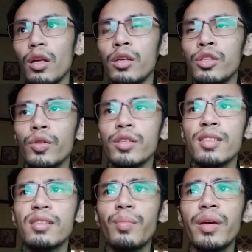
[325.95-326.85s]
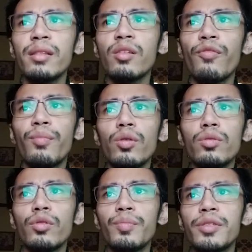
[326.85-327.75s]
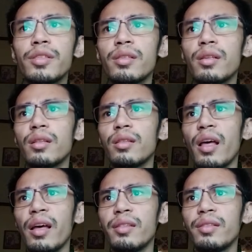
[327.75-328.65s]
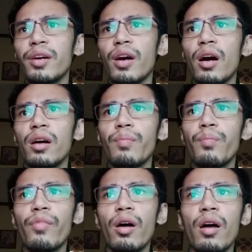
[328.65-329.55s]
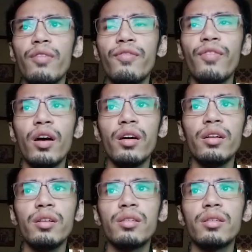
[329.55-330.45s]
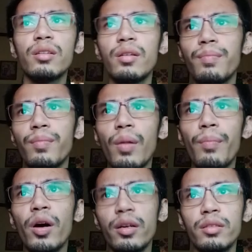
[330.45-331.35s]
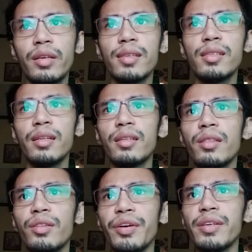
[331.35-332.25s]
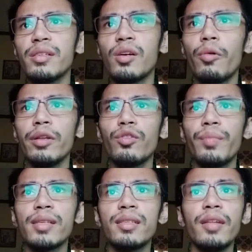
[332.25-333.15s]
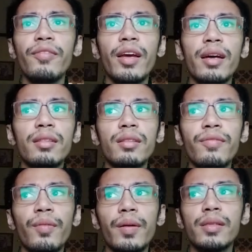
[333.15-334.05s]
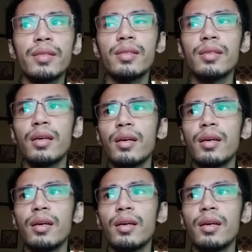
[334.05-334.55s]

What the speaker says: It shows us the mean of both groups, and there are far apart guessing that there is going to be a significant difference.